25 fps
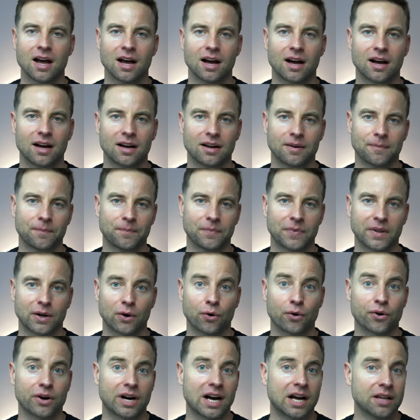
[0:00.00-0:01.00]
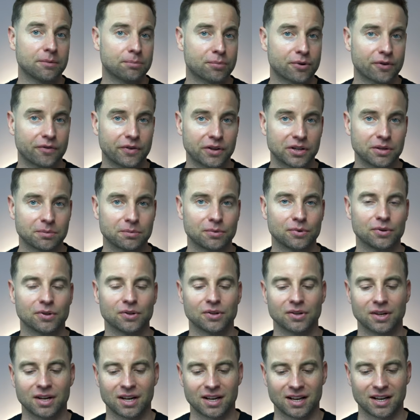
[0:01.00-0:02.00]
or
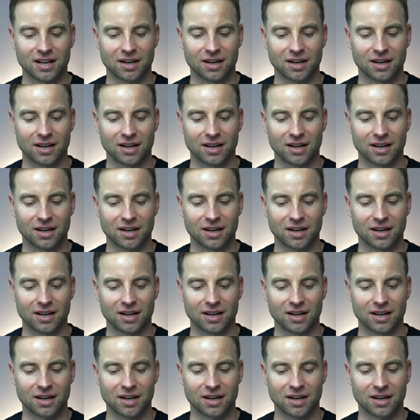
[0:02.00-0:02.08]
unprofitable